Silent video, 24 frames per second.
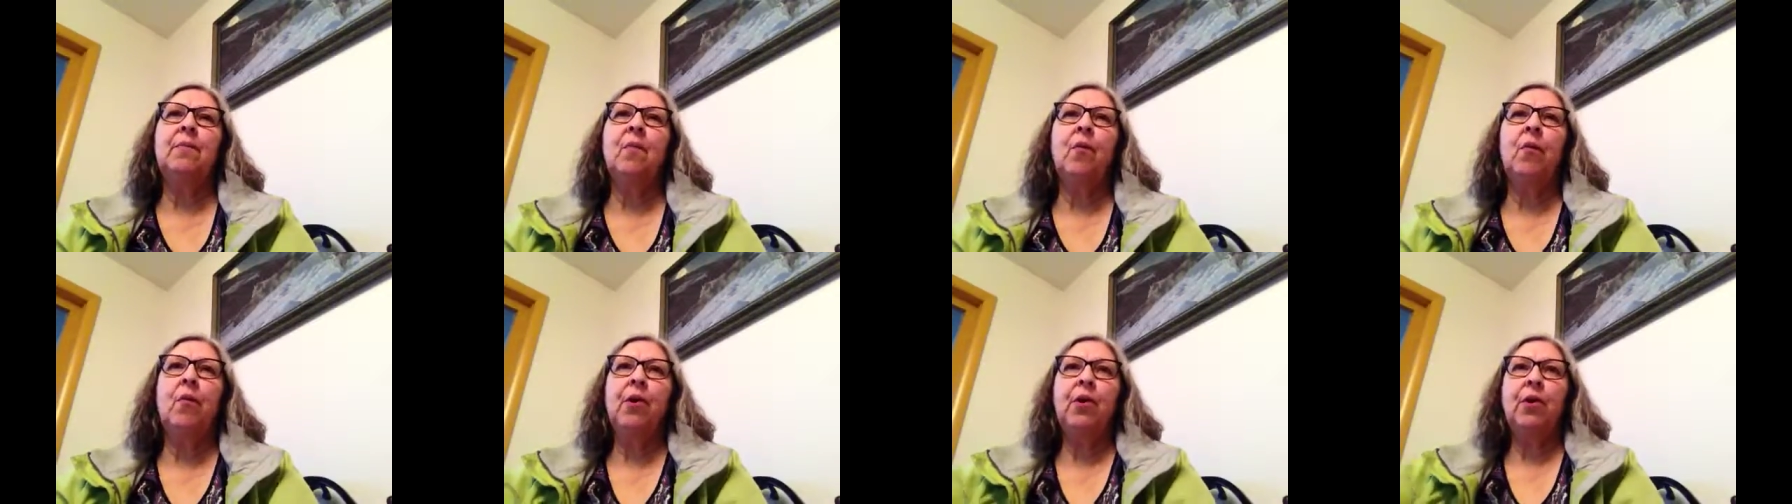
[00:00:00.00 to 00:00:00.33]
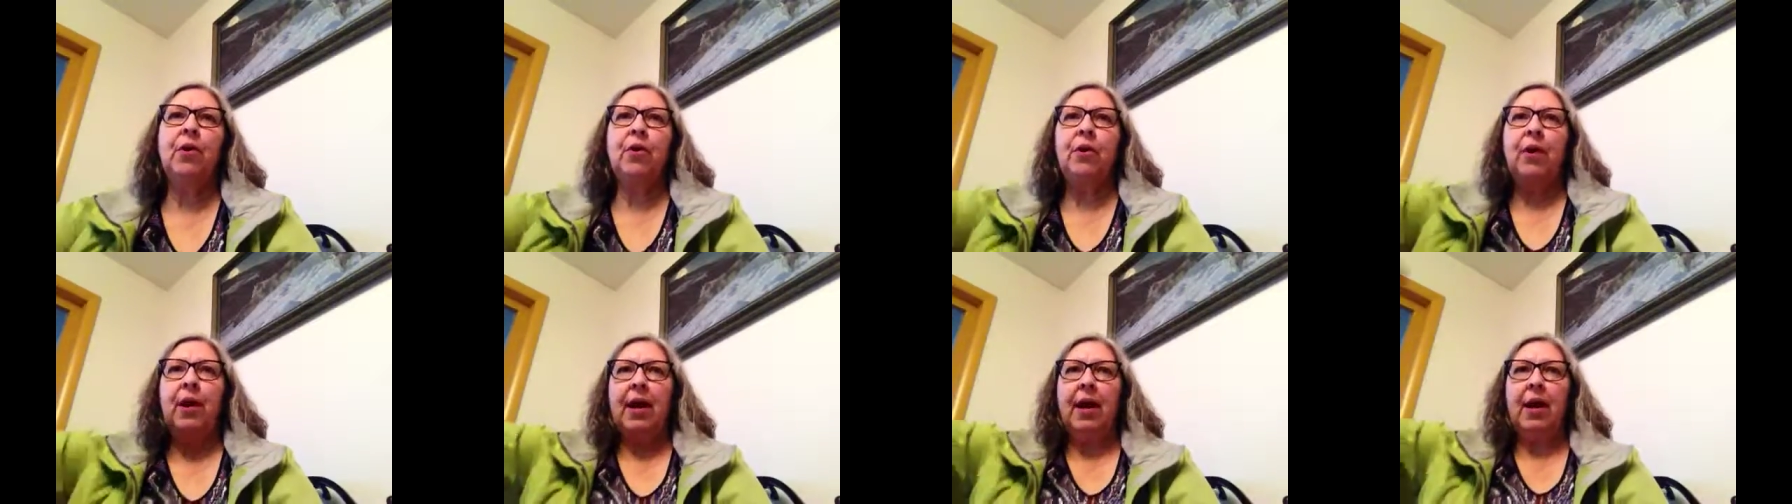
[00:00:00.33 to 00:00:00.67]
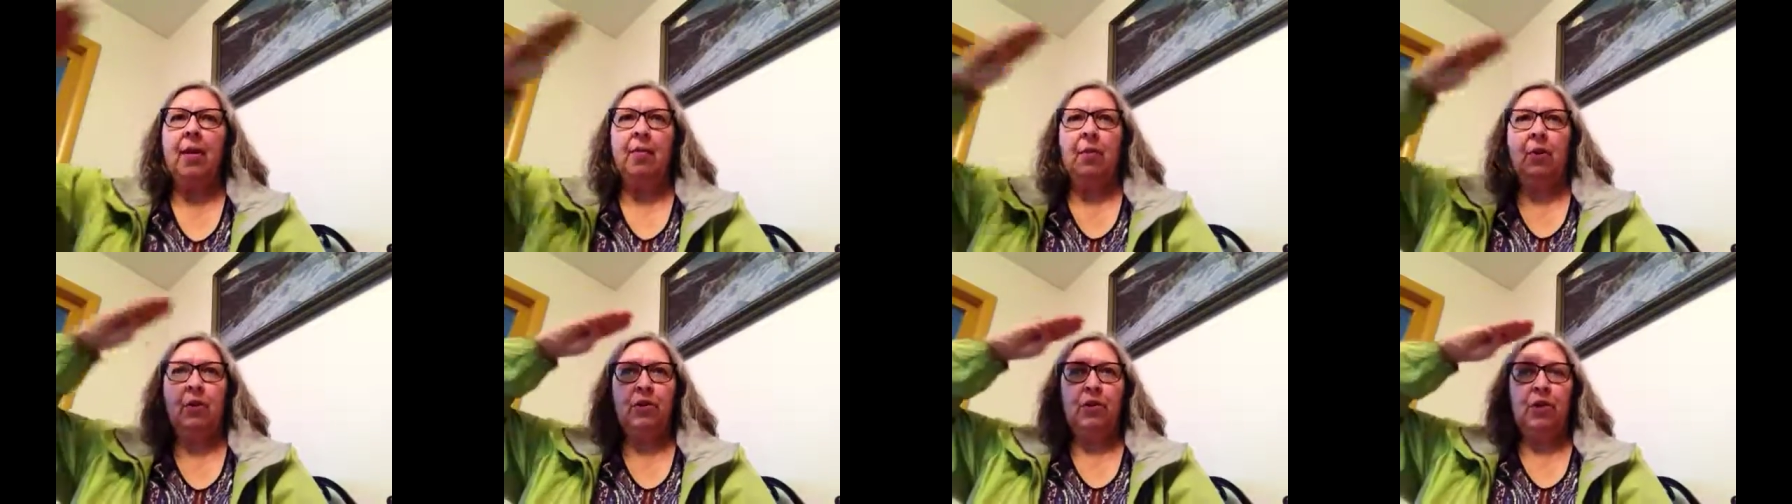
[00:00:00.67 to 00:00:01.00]
order, and
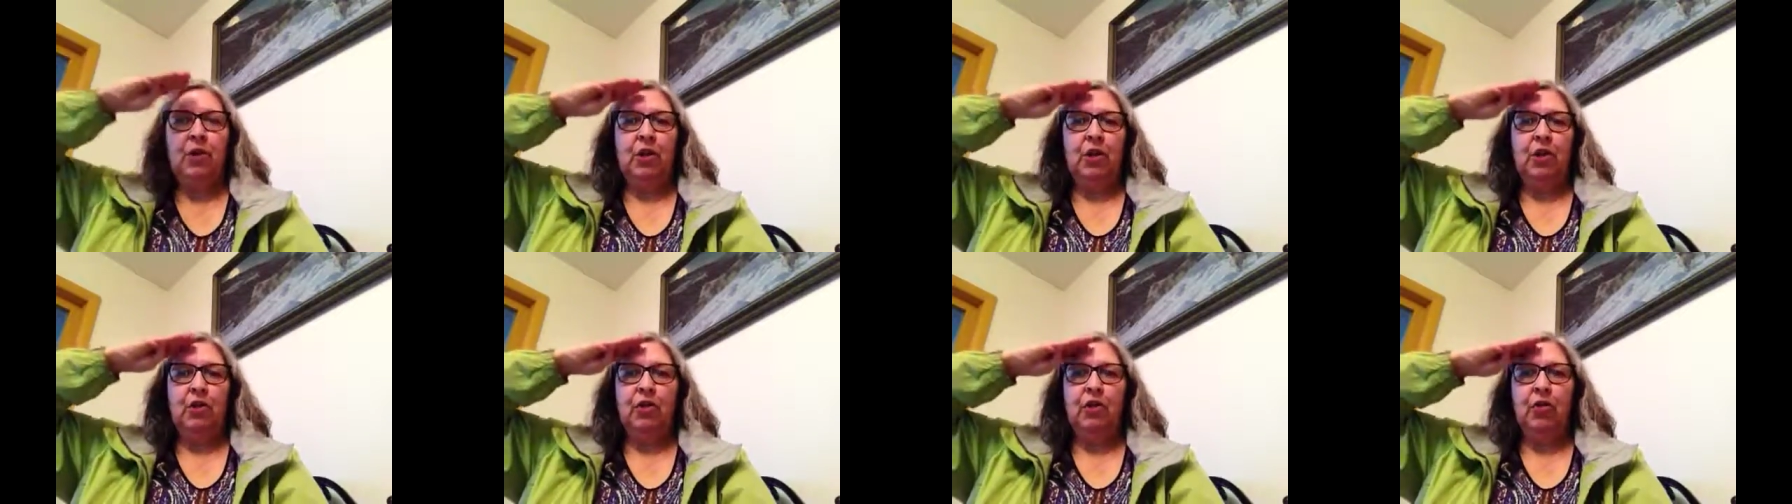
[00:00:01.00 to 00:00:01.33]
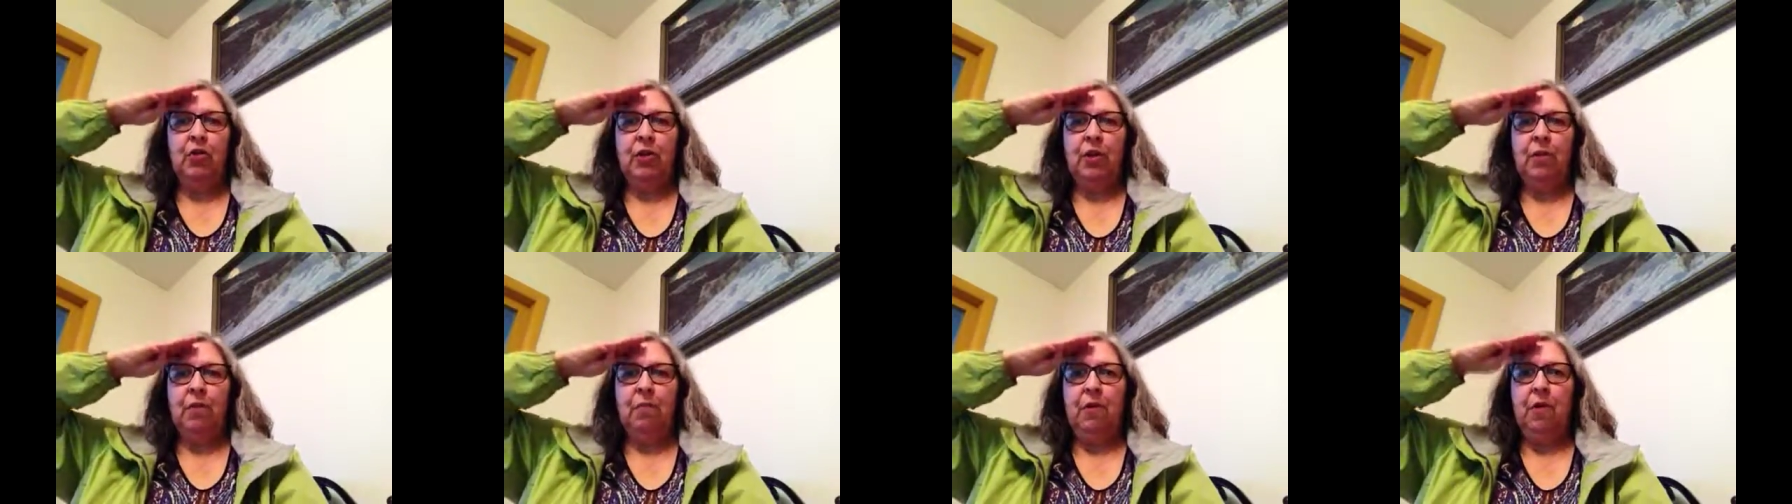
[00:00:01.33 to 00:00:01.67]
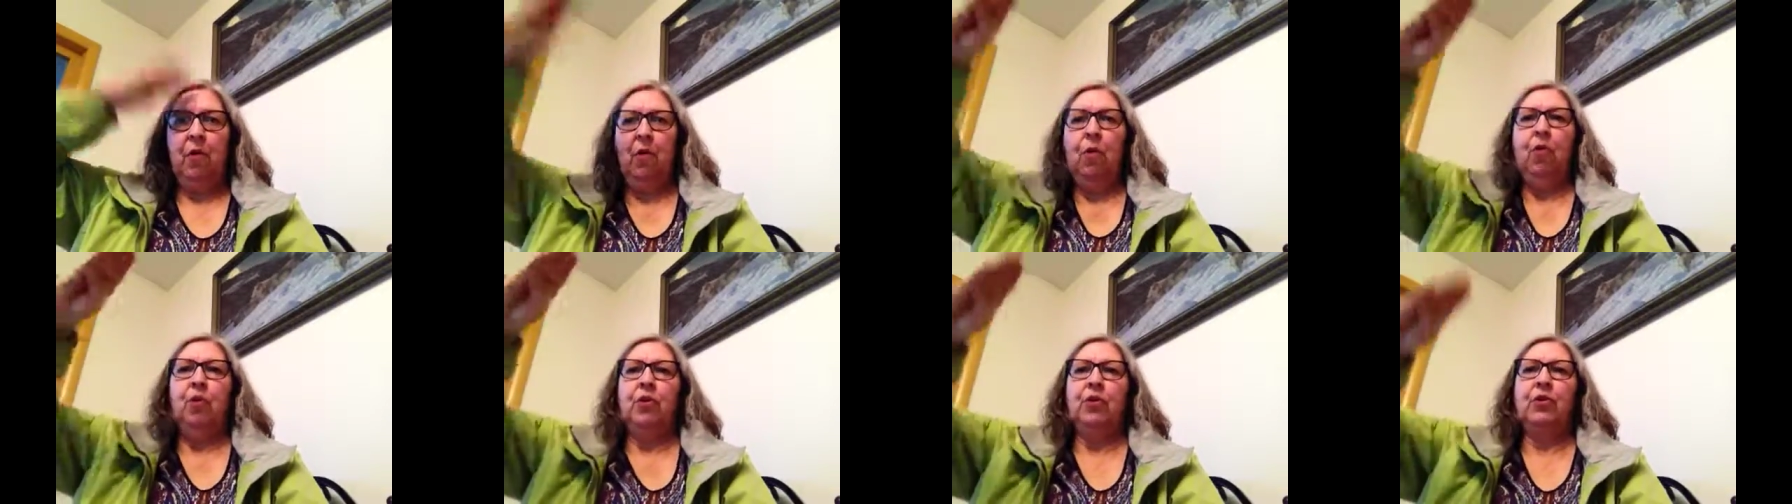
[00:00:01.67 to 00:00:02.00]
I want you to show them
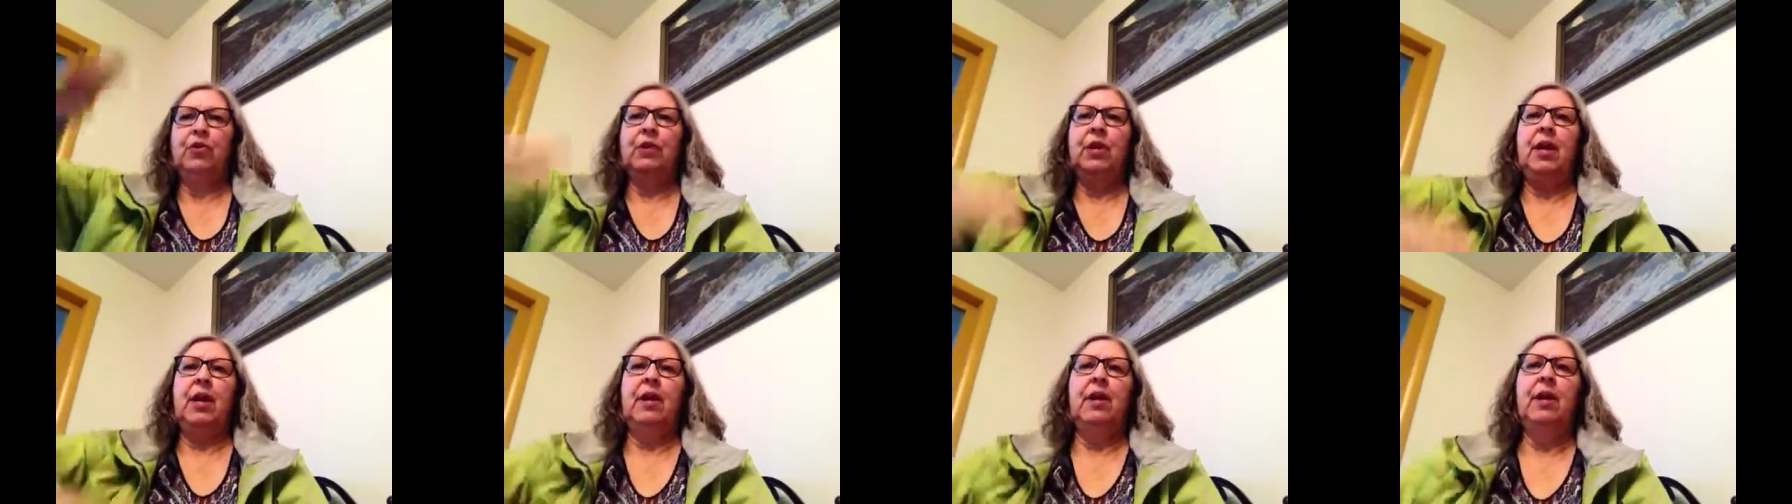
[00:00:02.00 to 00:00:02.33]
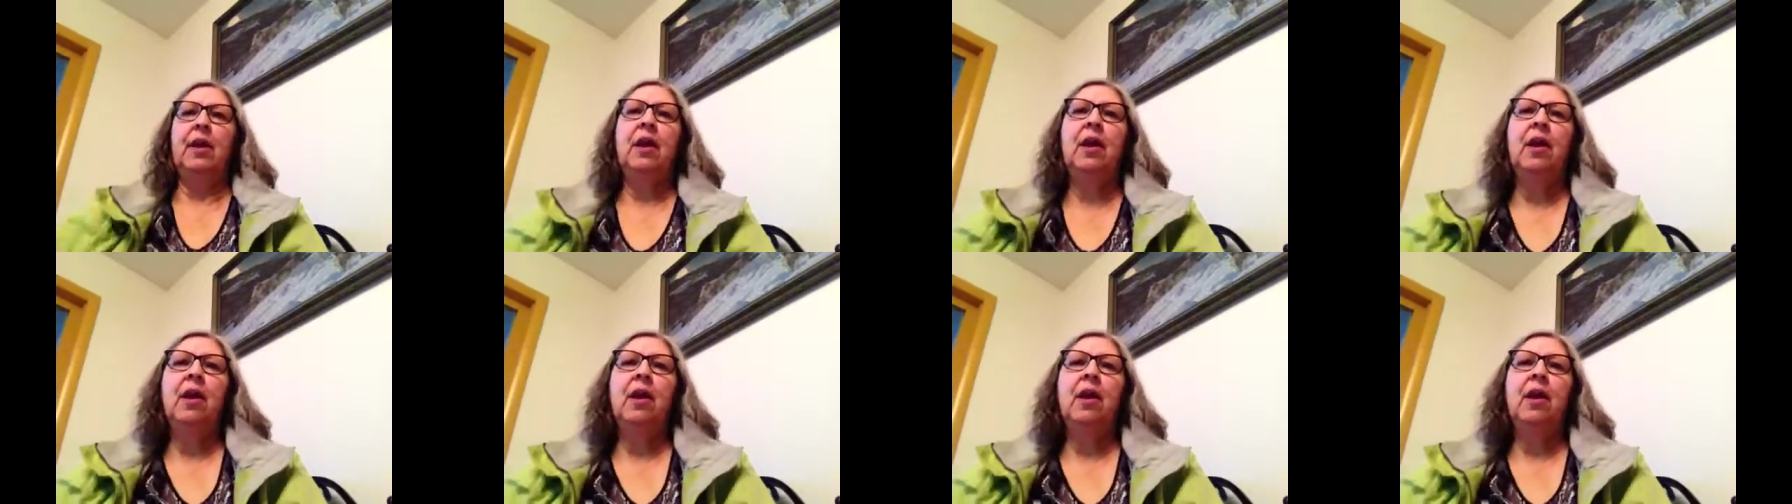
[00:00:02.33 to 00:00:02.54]
the order sign.